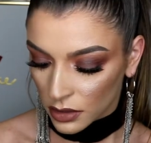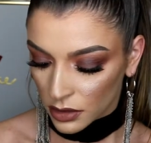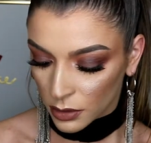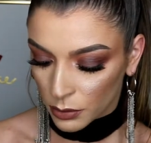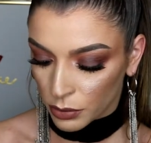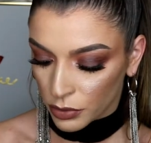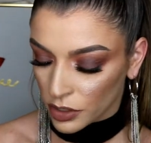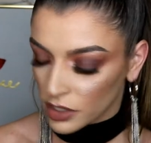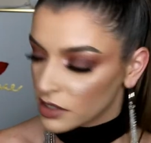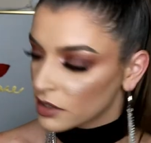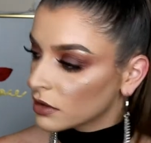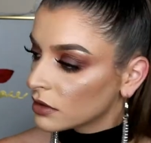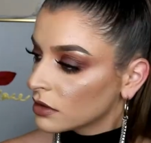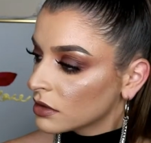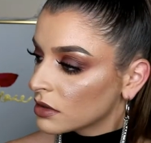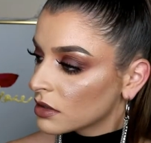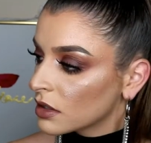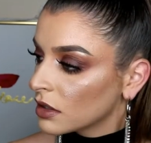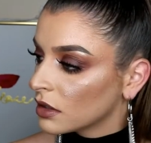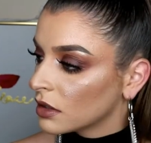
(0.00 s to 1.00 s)
The
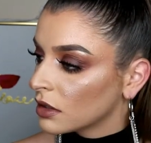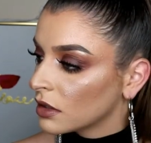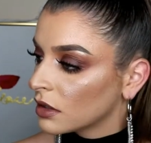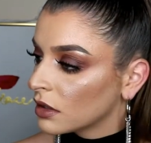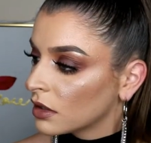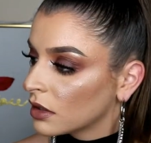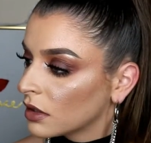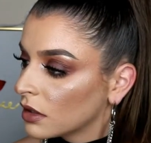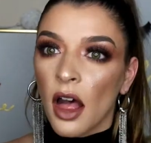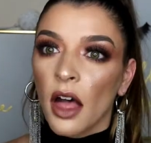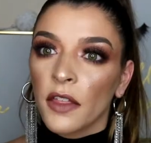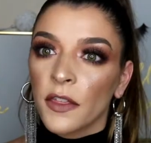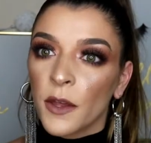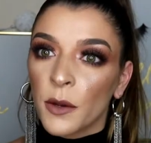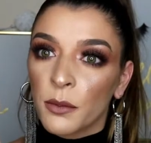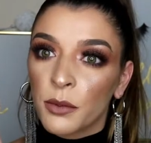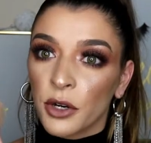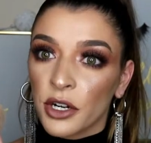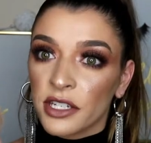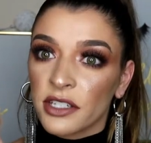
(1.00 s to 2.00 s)
bristles? The
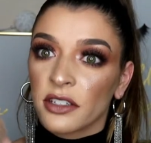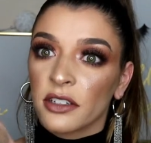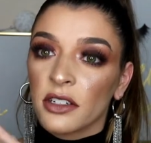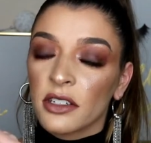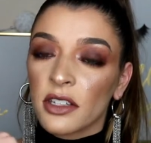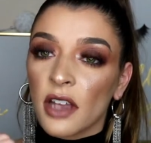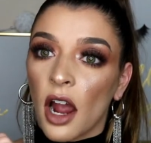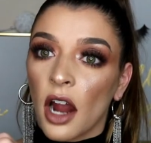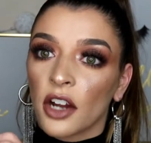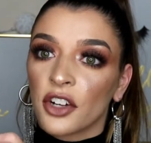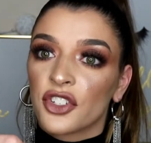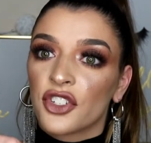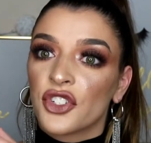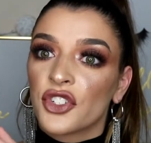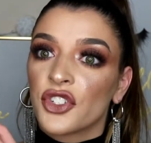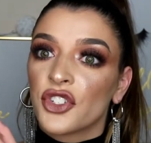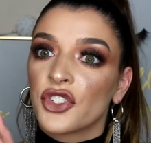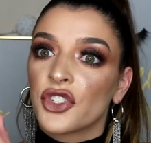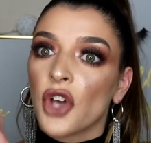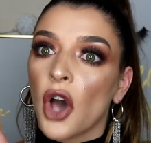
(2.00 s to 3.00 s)
bristles are
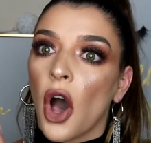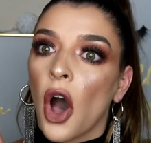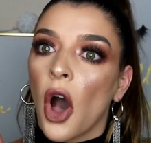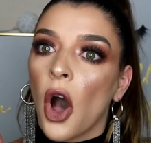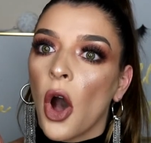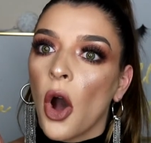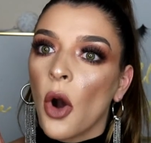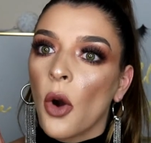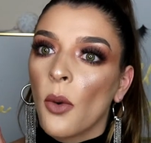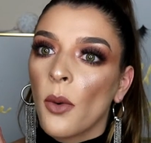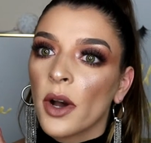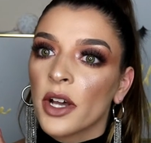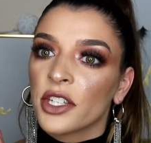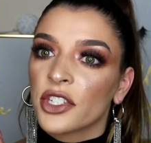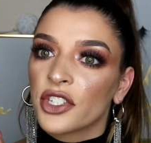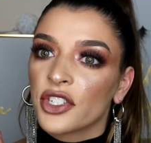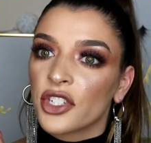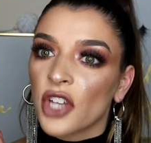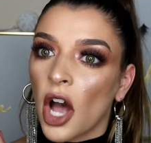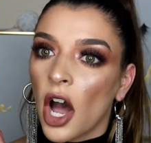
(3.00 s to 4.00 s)
so
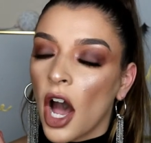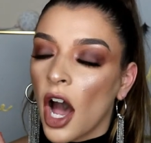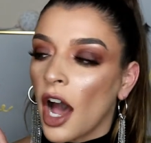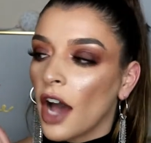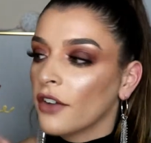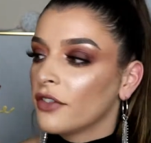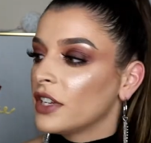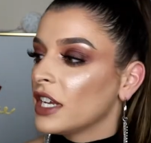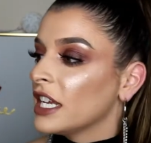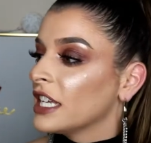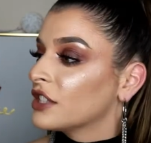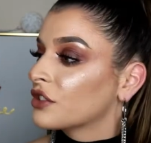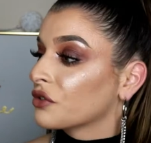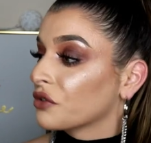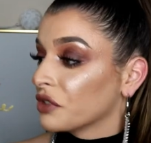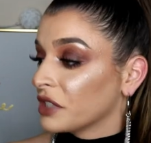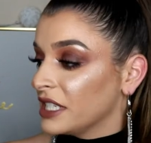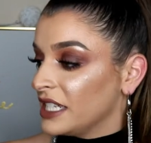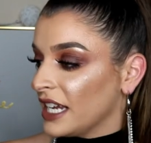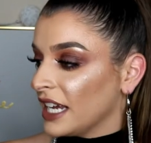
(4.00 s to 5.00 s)
soft, it's
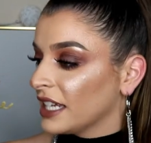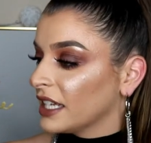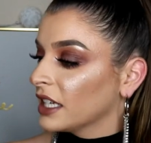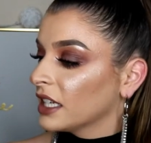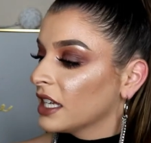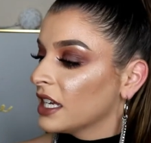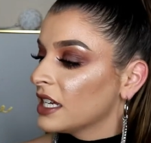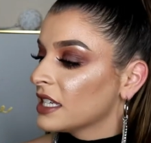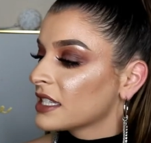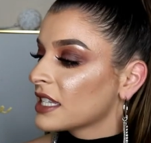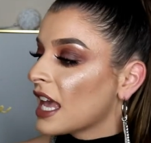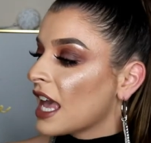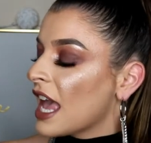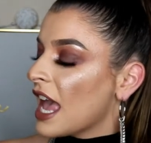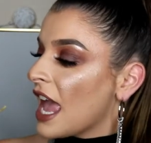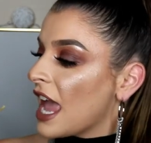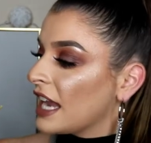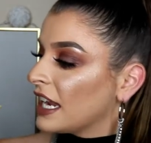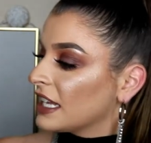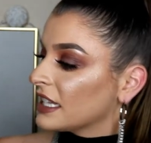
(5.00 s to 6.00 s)
ridiculous.
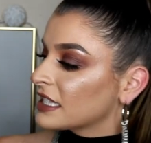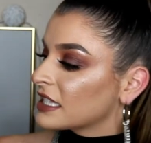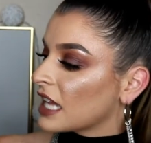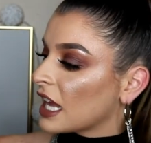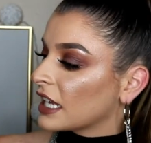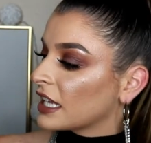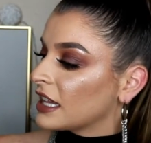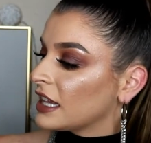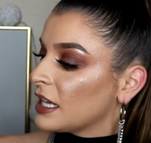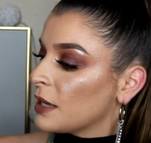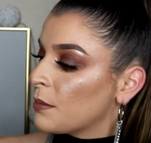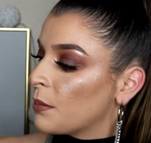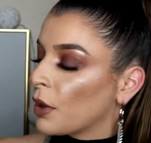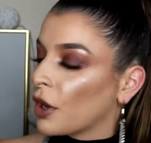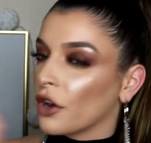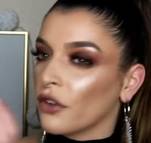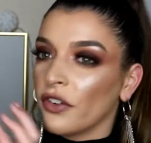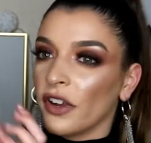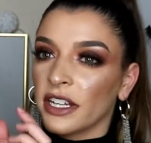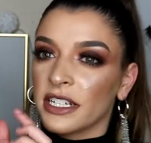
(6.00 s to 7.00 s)
And it's like the
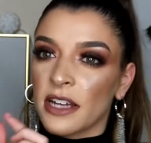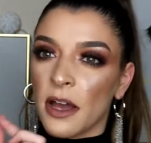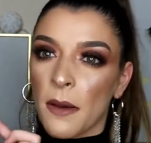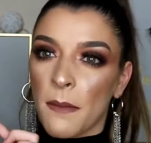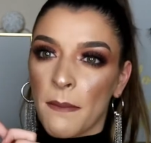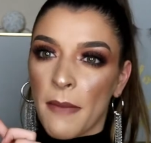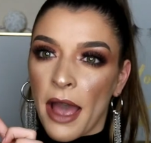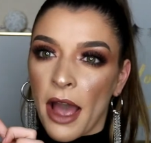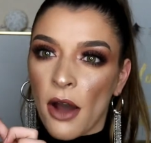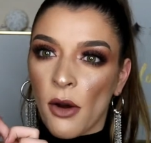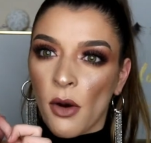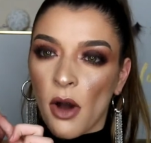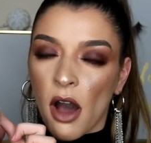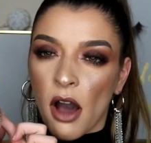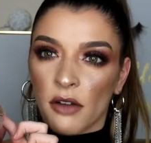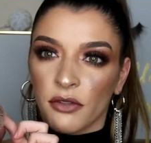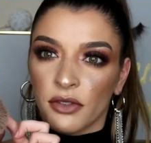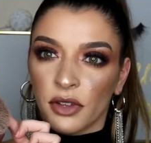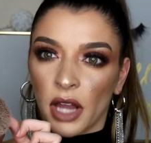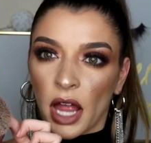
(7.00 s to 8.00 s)
perfect amount
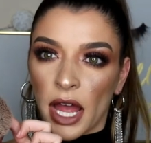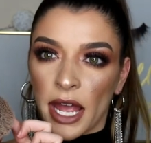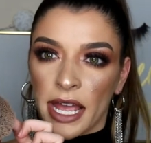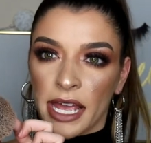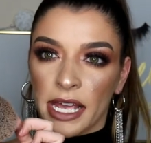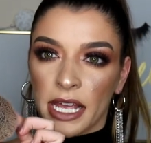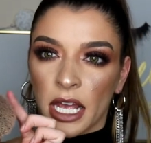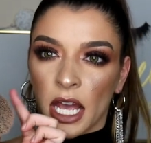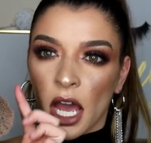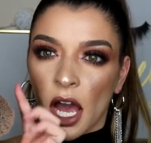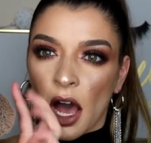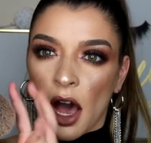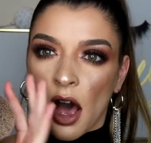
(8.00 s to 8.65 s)
of like